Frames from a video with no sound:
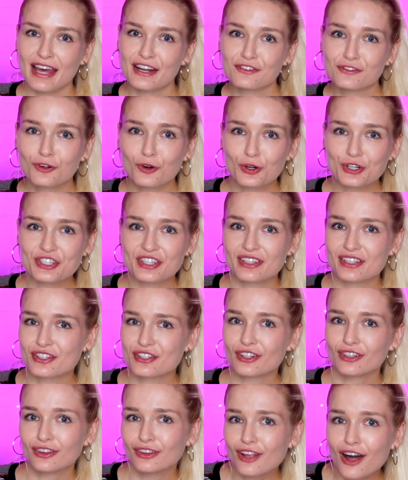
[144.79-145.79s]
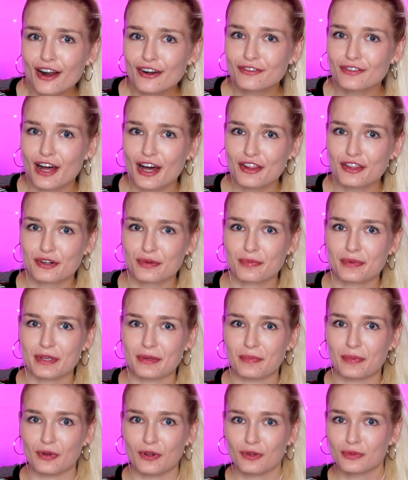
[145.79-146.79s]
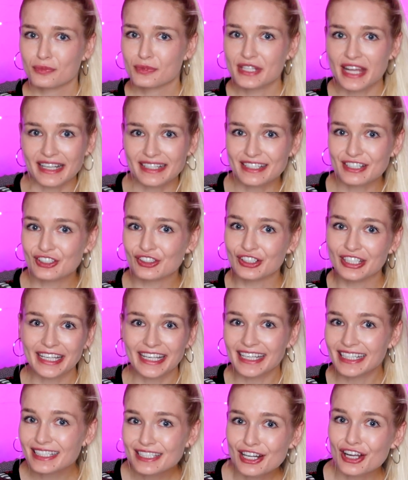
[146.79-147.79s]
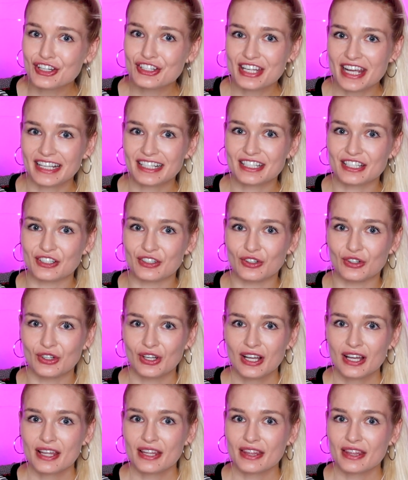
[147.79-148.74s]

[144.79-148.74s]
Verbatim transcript: And of course, there's a lot of other people, technical and non-technical,